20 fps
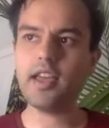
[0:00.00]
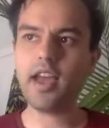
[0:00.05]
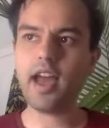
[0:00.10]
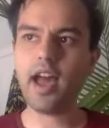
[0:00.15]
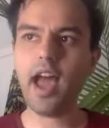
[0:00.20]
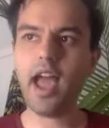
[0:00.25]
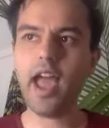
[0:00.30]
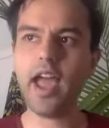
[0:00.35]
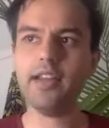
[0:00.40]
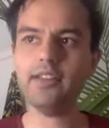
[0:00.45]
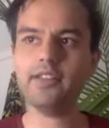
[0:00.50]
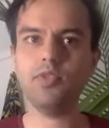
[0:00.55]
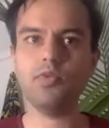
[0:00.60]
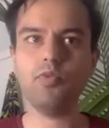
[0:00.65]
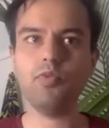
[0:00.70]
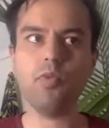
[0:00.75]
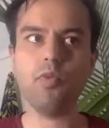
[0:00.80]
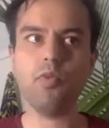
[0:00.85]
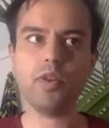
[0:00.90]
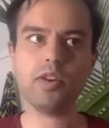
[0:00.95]
I had to
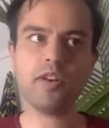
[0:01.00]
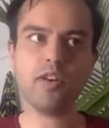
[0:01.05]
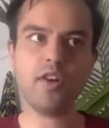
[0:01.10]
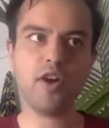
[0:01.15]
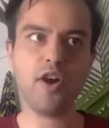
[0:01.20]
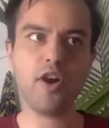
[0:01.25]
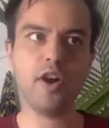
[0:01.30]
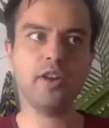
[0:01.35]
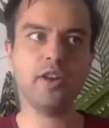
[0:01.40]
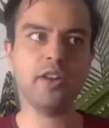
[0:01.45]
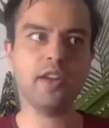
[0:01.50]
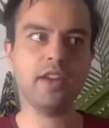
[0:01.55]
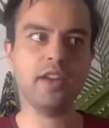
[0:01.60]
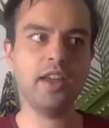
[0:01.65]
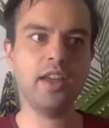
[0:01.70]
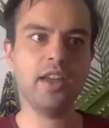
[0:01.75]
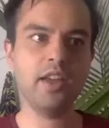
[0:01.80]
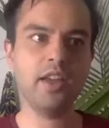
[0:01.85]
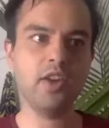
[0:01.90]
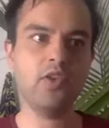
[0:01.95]
work on
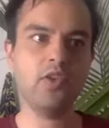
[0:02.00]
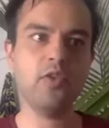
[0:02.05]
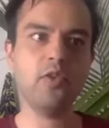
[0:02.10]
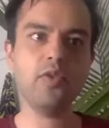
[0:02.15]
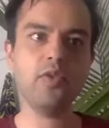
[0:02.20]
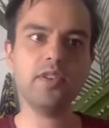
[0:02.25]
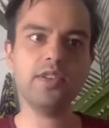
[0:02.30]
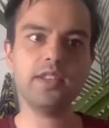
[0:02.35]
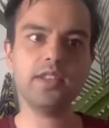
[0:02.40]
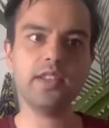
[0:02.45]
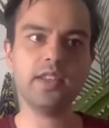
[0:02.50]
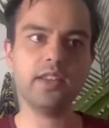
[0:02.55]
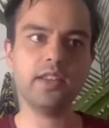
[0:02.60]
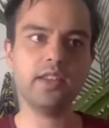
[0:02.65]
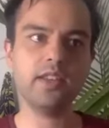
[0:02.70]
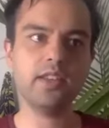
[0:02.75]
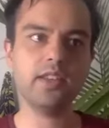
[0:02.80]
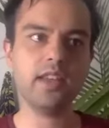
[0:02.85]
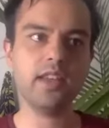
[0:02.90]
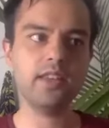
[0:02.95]

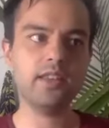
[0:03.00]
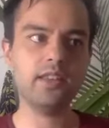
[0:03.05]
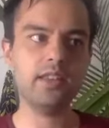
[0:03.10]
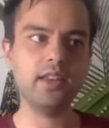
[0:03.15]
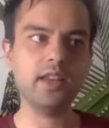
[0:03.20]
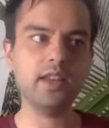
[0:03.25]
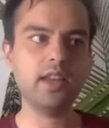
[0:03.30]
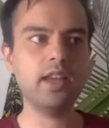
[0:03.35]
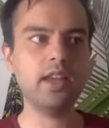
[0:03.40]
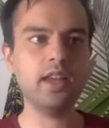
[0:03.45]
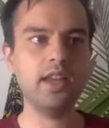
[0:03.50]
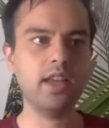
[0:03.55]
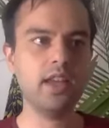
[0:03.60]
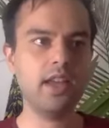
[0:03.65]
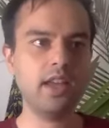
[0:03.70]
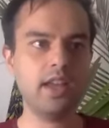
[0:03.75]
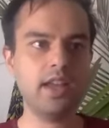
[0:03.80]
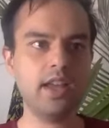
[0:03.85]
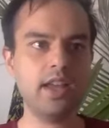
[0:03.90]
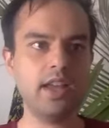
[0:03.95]
noticing that the
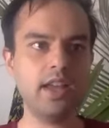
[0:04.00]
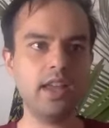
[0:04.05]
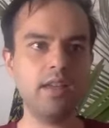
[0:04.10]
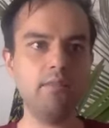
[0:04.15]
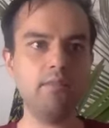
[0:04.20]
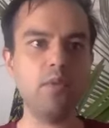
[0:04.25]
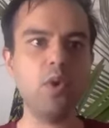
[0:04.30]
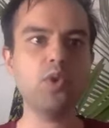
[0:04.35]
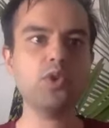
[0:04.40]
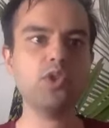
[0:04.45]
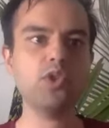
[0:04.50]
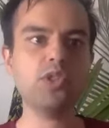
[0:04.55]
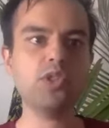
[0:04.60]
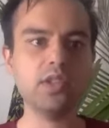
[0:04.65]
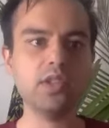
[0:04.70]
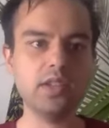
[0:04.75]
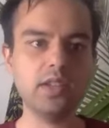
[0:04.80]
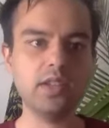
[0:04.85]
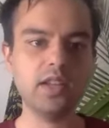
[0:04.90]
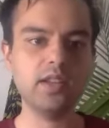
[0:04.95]

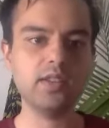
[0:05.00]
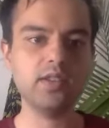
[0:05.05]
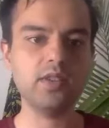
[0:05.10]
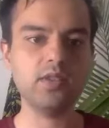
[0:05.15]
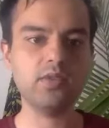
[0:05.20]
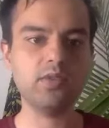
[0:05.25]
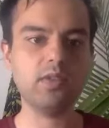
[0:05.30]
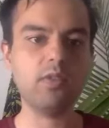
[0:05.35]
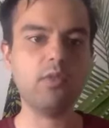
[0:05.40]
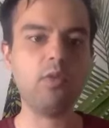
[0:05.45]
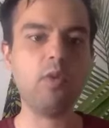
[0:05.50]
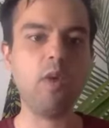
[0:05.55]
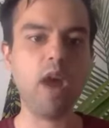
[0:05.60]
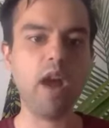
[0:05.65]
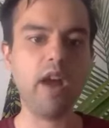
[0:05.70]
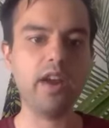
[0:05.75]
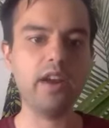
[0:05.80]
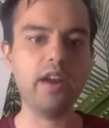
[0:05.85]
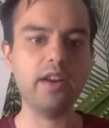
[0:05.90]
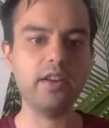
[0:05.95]
emotion isn't
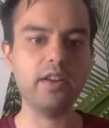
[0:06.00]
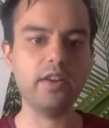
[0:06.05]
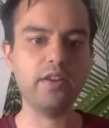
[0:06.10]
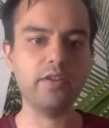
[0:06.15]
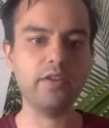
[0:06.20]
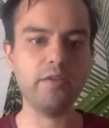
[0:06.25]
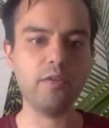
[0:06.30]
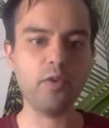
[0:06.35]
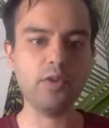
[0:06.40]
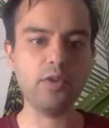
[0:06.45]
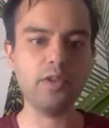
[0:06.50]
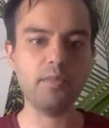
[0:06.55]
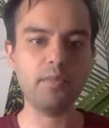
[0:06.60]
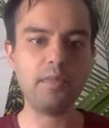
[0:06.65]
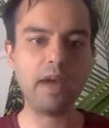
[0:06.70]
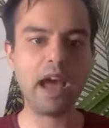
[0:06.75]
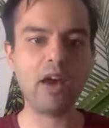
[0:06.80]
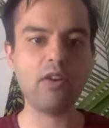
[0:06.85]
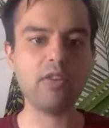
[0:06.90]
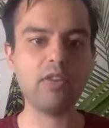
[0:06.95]
required for the
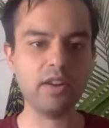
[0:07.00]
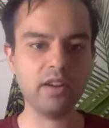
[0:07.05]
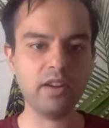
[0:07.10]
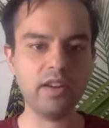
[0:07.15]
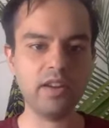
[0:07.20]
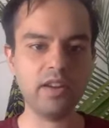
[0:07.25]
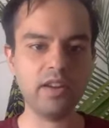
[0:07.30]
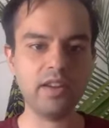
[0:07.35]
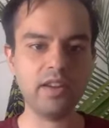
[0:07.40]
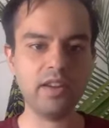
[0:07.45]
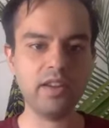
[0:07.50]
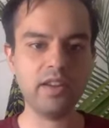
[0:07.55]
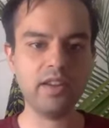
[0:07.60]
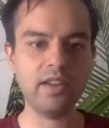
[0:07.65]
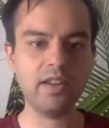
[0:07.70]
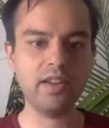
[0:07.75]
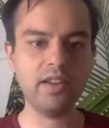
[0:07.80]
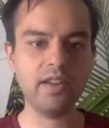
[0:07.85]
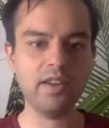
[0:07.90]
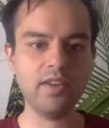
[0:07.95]
power,
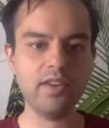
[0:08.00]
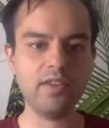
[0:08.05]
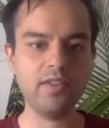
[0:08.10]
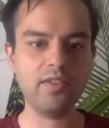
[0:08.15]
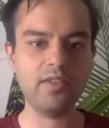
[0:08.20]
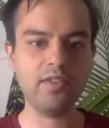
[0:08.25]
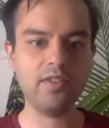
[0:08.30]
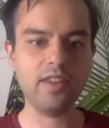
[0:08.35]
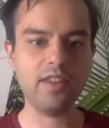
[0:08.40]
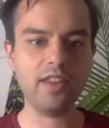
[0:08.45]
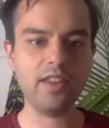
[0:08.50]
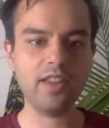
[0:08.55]
right?